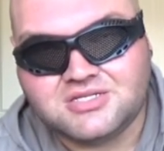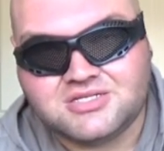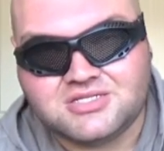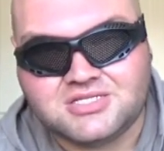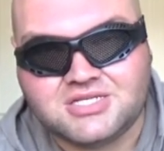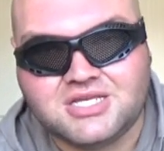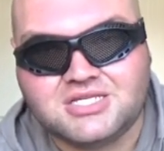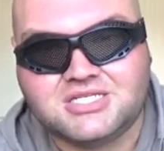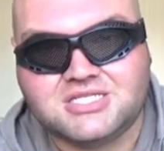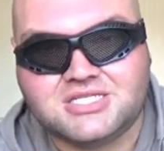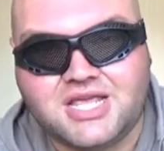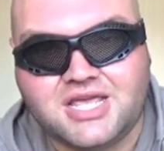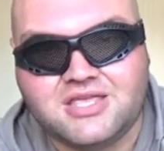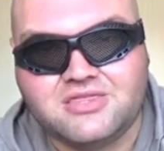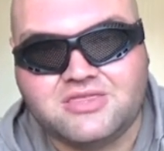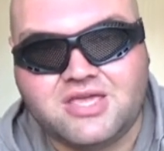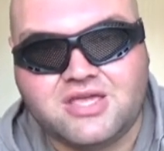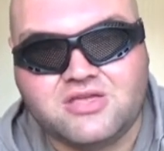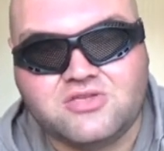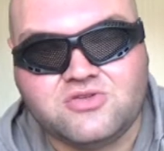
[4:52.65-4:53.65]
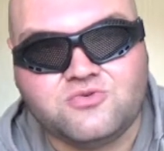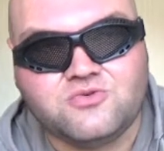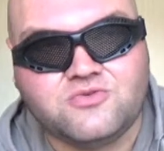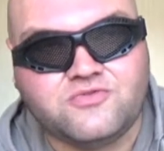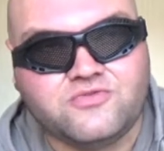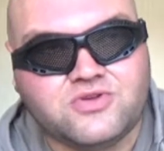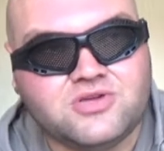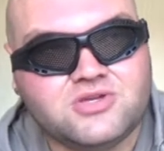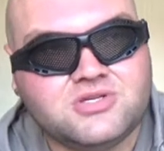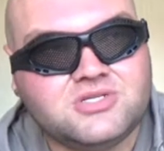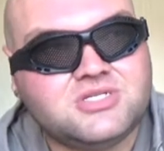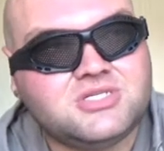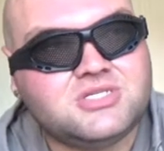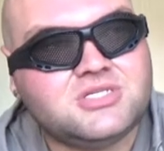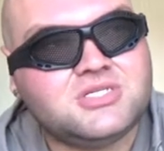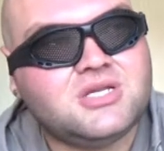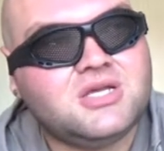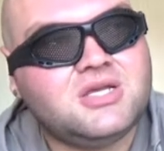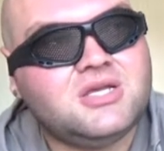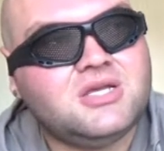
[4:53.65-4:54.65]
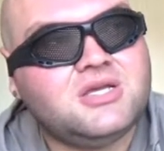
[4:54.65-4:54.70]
because it is set in their universe,